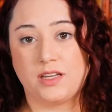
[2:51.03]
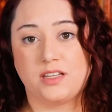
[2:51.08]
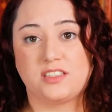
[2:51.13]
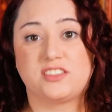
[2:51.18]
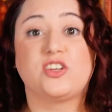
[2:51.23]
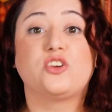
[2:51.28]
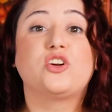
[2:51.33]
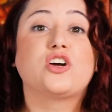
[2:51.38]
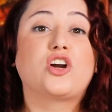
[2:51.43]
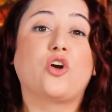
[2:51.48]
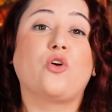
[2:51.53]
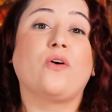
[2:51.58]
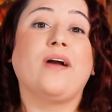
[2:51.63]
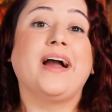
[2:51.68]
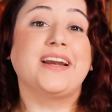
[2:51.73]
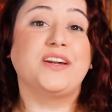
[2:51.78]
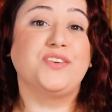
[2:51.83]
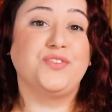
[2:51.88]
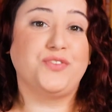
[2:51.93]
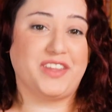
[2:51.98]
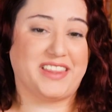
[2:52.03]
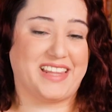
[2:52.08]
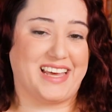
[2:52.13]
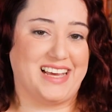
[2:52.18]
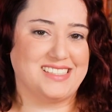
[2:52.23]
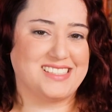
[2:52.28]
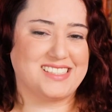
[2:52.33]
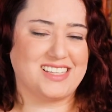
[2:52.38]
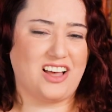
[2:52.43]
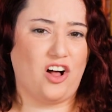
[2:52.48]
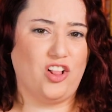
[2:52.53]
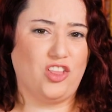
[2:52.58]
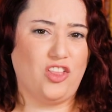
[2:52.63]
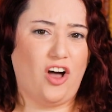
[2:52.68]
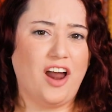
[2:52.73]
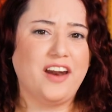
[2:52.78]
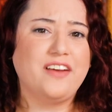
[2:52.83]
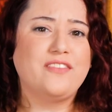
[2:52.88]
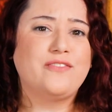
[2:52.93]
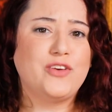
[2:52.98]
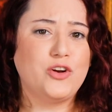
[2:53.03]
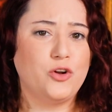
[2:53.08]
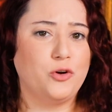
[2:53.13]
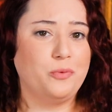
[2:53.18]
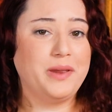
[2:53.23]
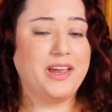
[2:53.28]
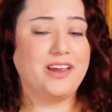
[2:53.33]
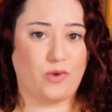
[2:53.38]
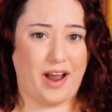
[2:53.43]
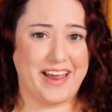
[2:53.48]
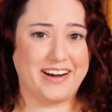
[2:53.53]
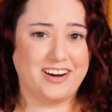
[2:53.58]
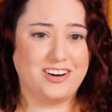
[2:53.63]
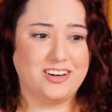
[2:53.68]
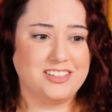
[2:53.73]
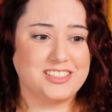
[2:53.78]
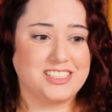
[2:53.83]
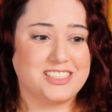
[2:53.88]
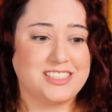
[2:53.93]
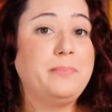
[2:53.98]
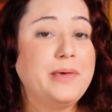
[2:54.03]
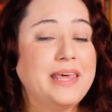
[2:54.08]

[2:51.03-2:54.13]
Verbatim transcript: So to correct for this, a lot of newbie writers